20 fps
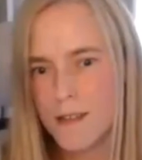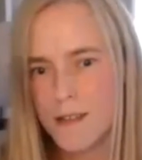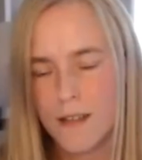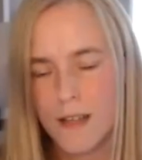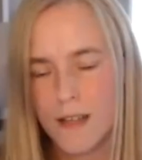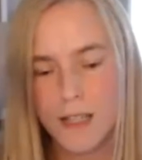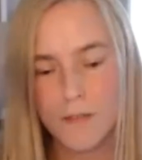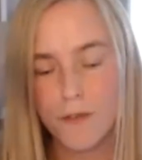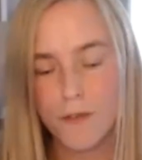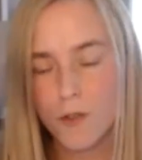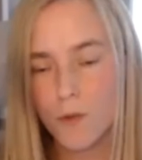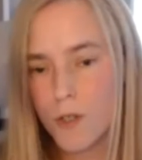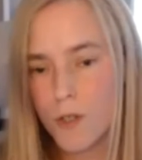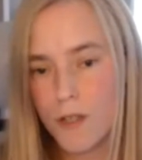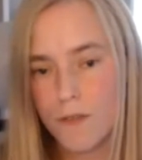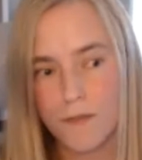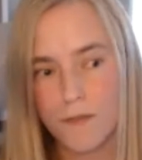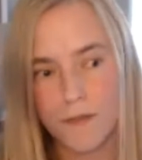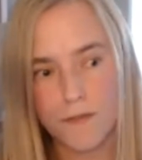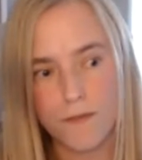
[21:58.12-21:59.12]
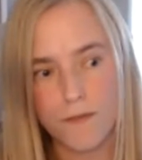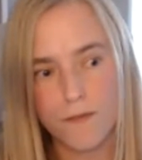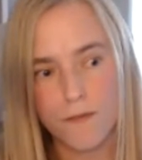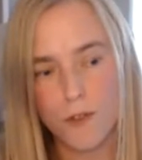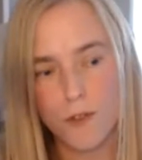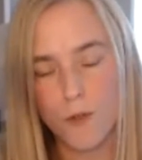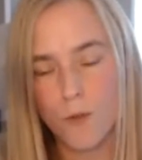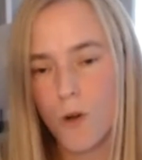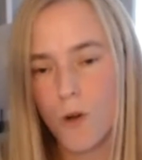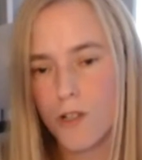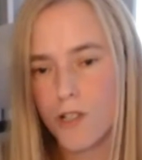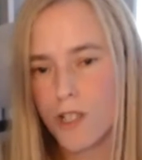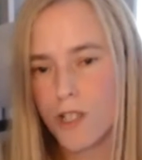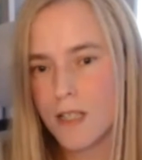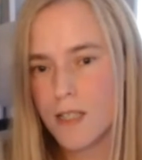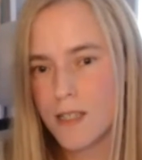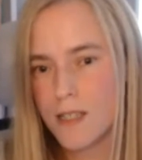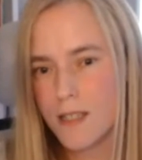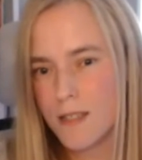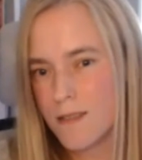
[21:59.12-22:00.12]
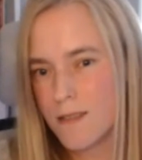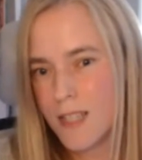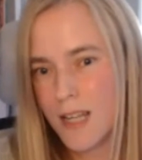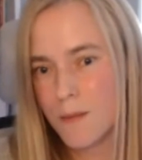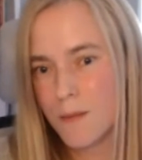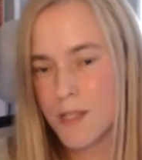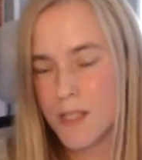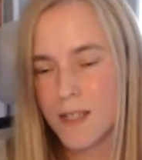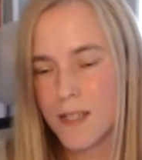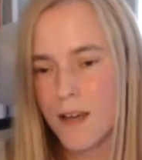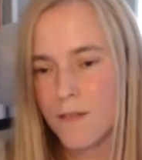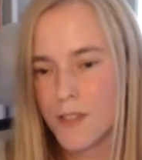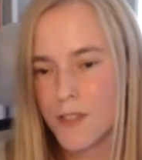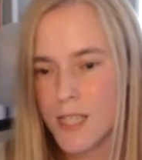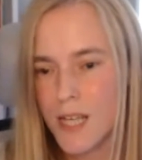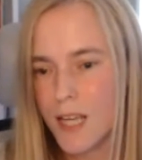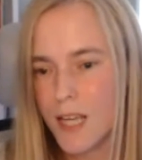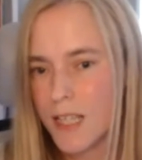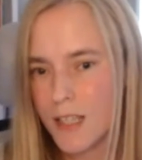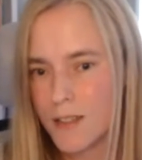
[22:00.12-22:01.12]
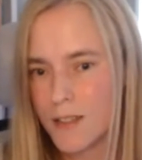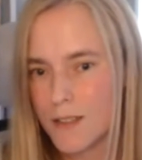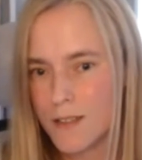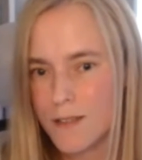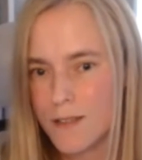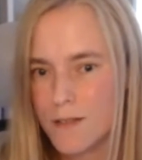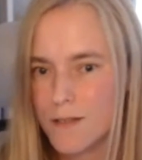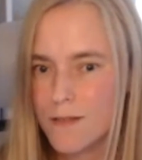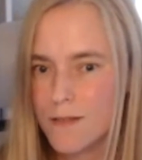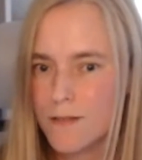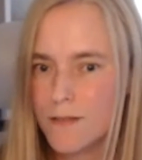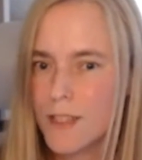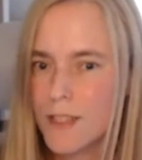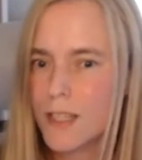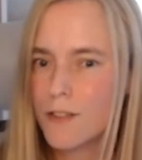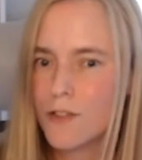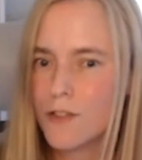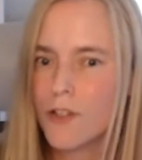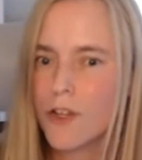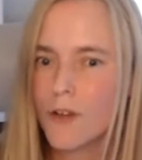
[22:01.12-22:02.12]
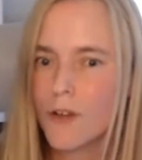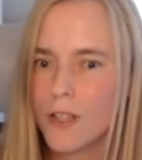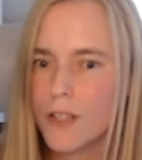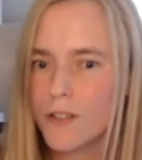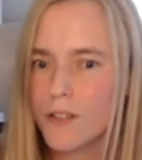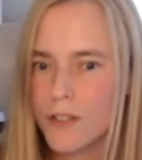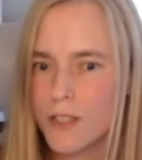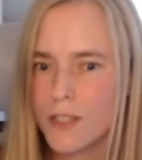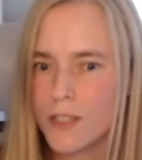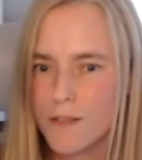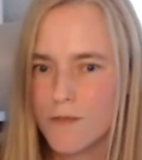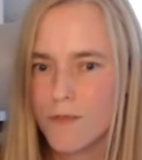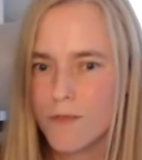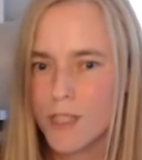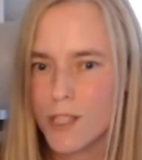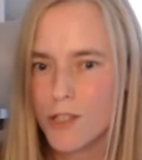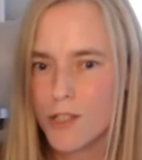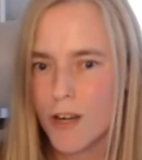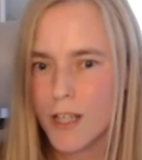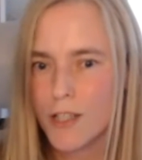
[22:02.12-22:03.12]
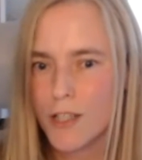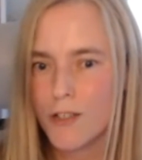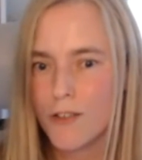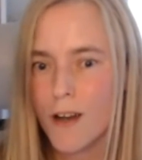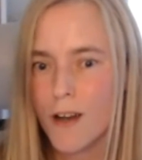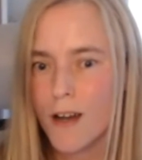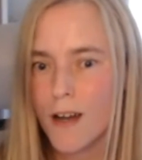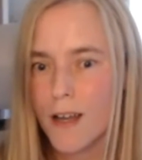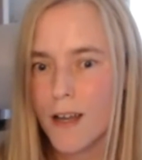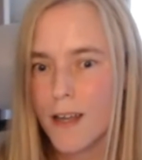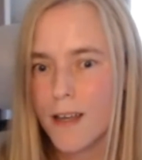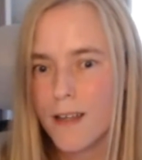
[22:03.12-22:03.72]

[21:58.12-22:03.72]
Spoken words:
And if your watch list, the names are never taken, then you know that you need to retrain your eye.